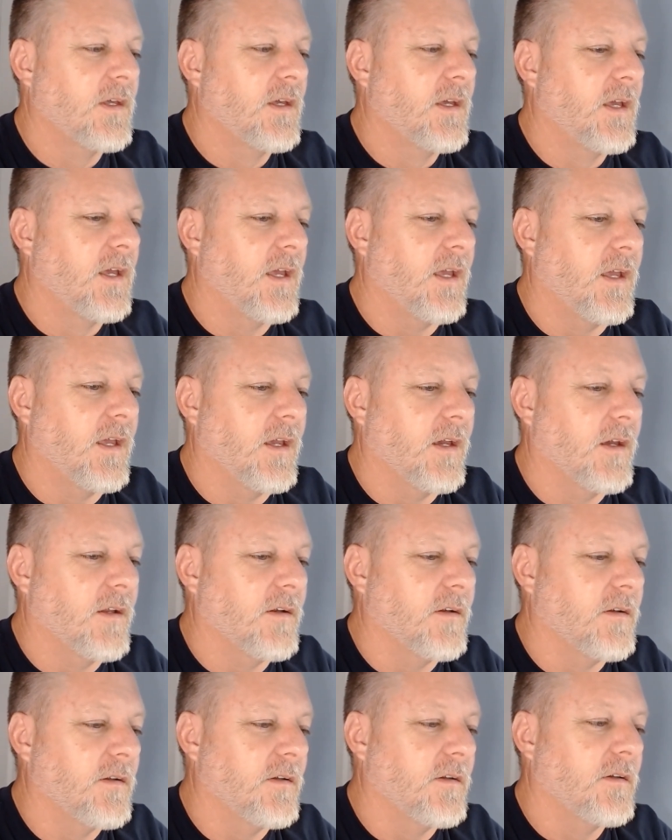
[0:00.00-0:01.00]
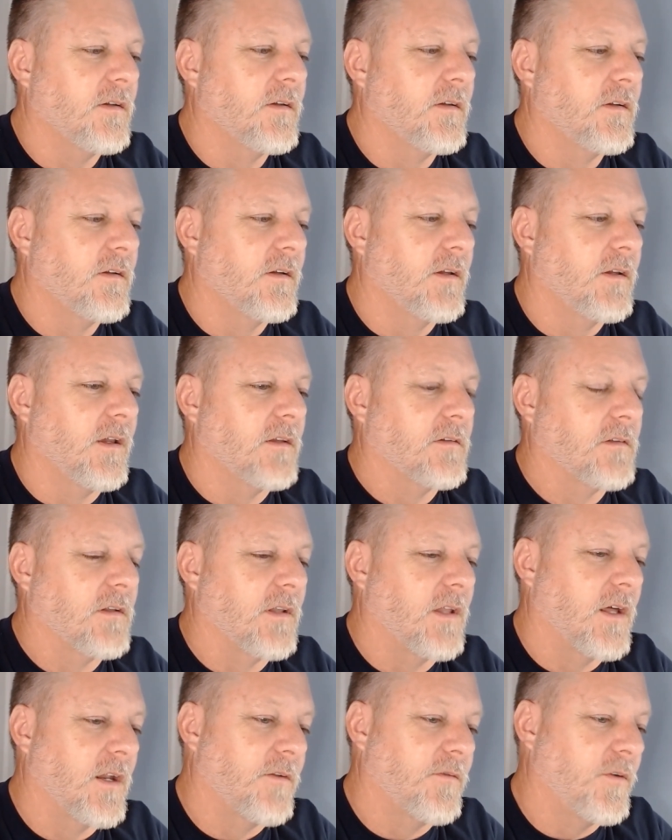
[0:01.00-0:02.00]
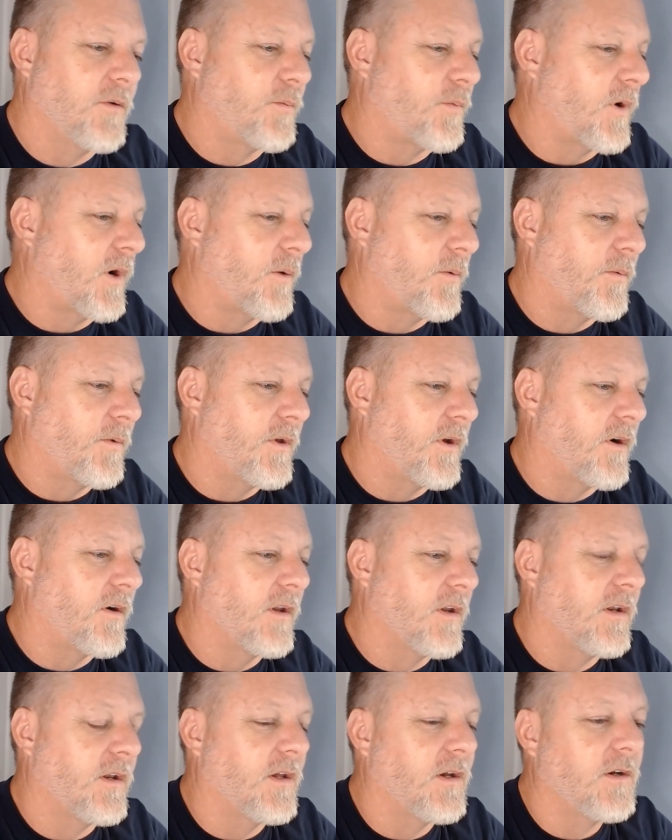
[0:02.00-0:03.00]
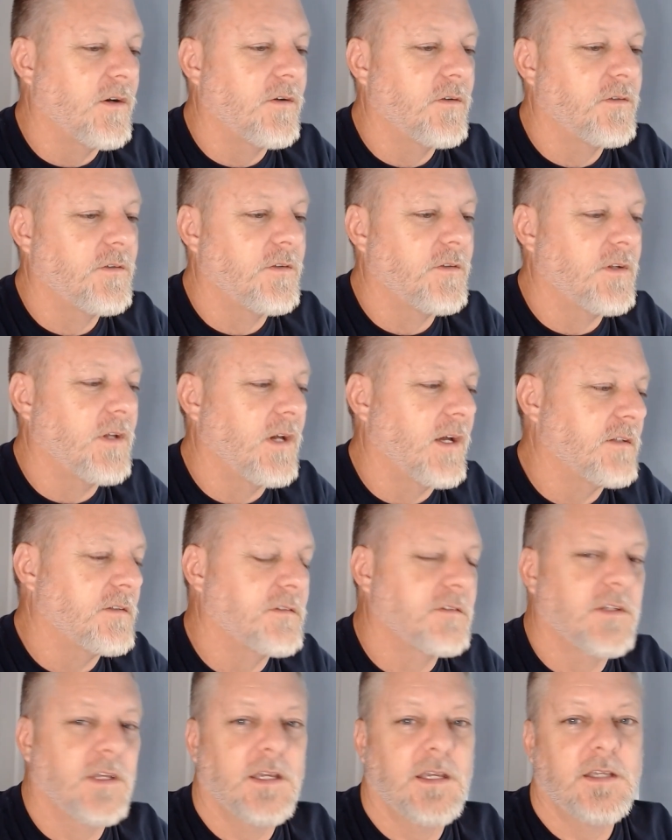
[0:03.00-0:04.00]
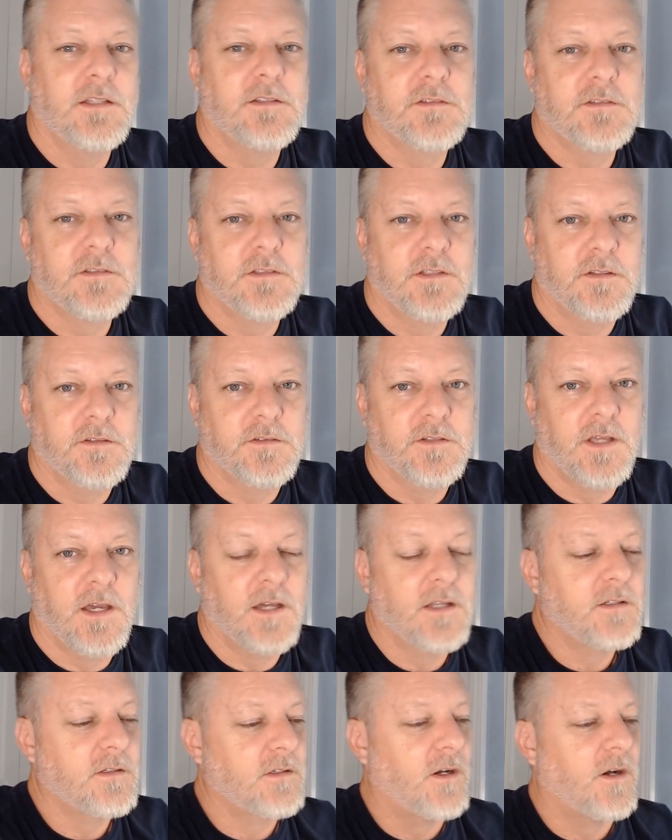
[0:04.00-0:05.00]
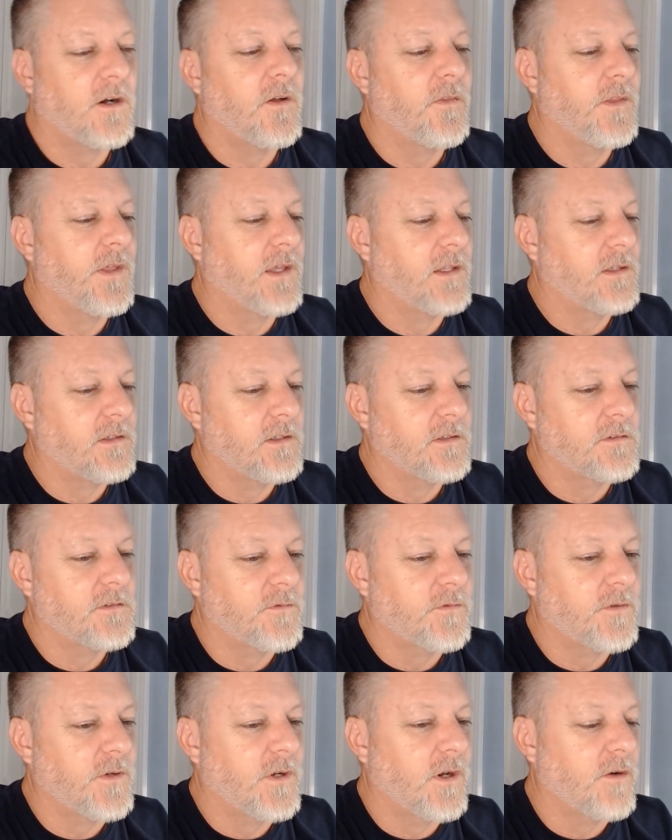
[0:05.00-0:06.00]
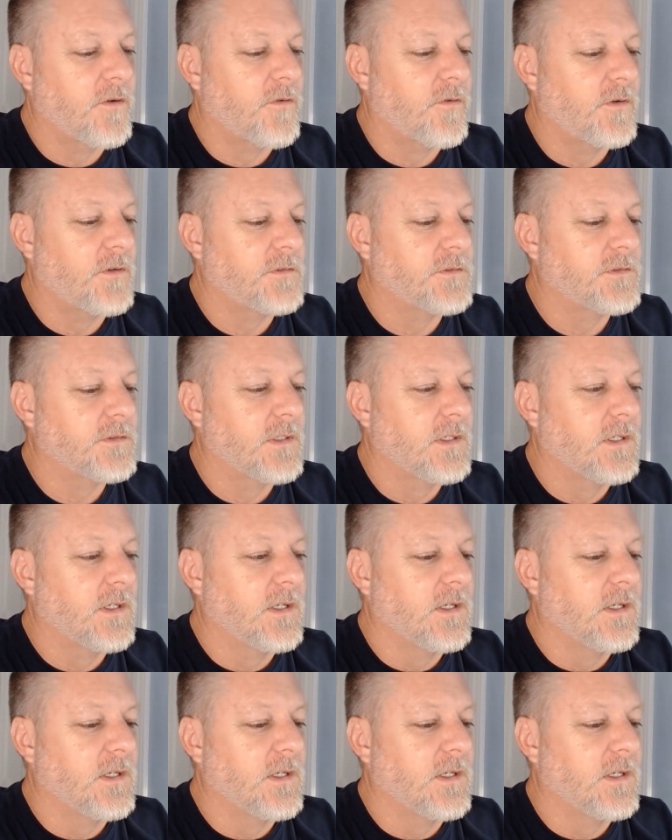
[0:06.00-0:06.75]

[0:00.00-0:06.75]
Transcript: And as a lot of you probably already know, the United States is not on that list of countries.